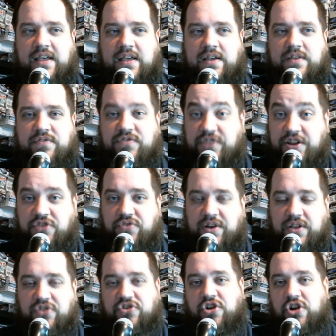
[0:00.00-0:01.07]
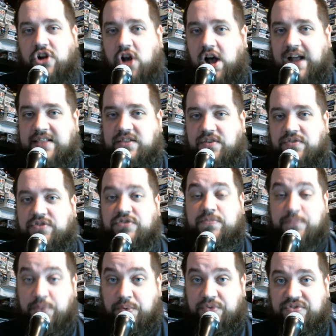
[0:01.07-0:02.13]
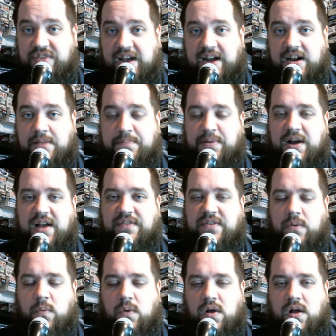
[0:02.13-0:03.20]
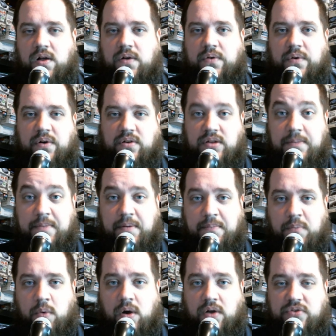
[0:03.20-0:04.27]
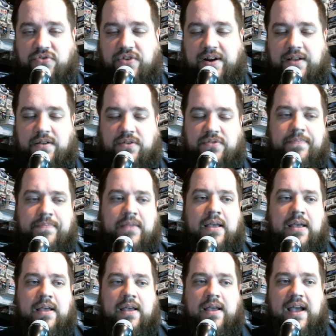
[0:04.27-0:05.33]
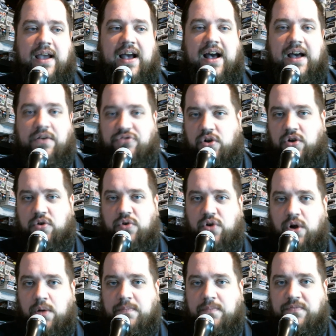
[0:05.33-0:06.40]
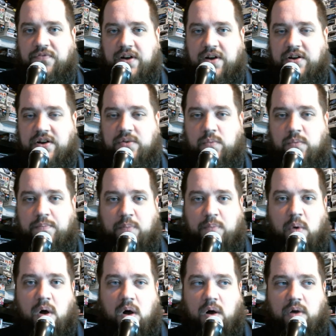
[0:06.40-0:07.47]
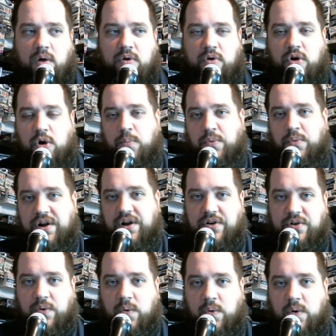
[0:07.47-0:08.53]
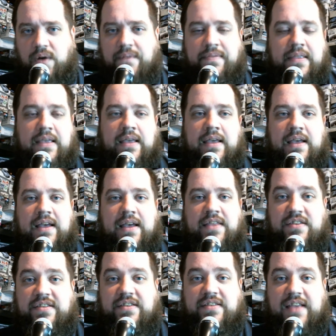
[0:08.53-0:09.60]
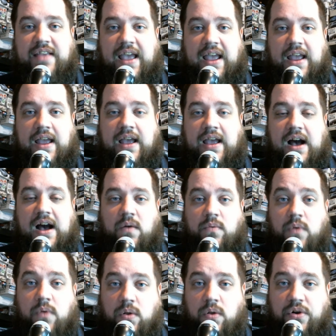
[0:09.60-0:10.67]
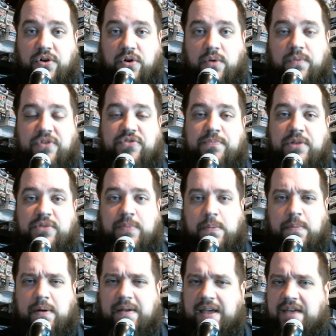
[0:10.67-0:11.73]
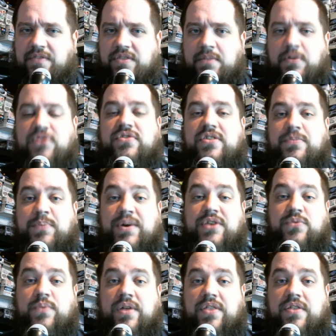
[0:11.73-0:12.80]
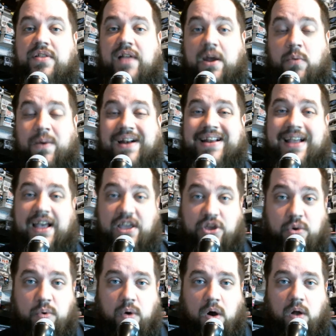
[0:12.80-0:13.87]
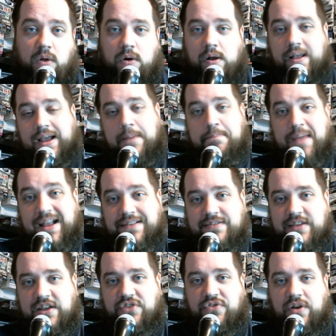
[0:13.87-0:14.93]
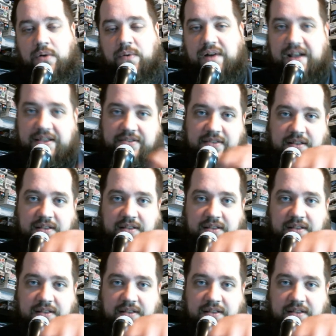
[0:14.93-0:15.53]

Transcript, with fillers: fleet trailers are not. They're smooth side composite wall or aluminum wall trailers. It was all chrome front wall, chrome rear door. This is a roller door, which most people probably have the most experience with, like renting a U-Haul or like a Penske truck where it has the